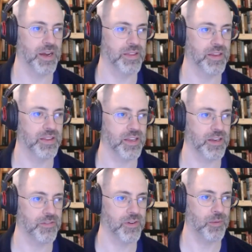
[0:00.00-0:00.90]
I think
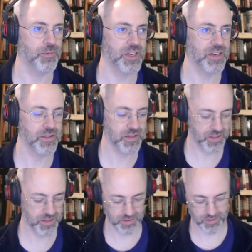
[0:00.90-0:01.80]
they've updated
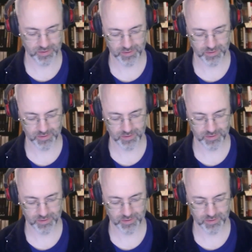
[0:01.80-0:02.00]
this,